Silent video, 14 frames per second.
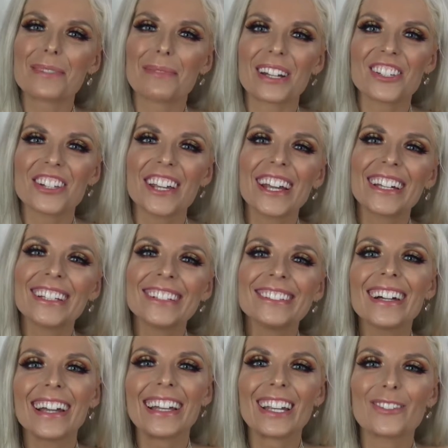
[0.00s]
to my channel,
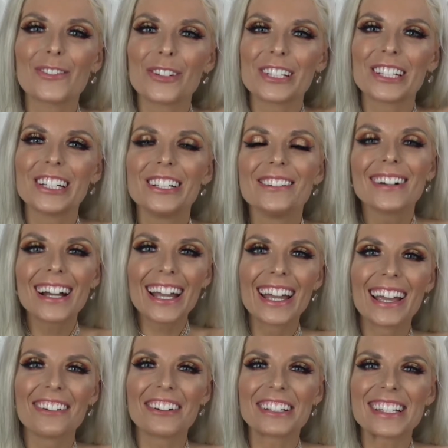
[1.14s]
and if you're new,
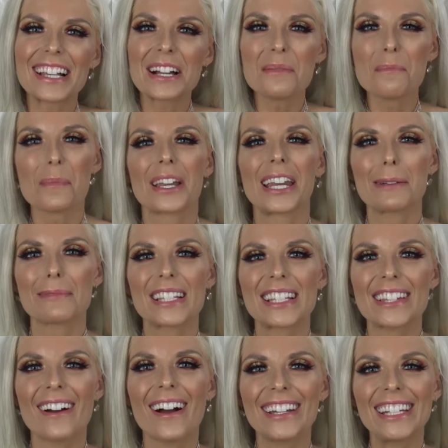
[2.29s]
hey, what's up? My name is
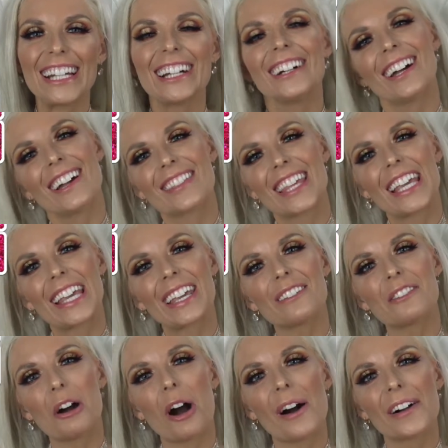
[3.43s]
Tanya, and thank
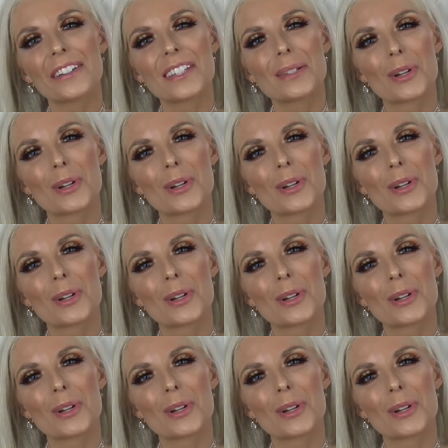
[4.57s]
you all so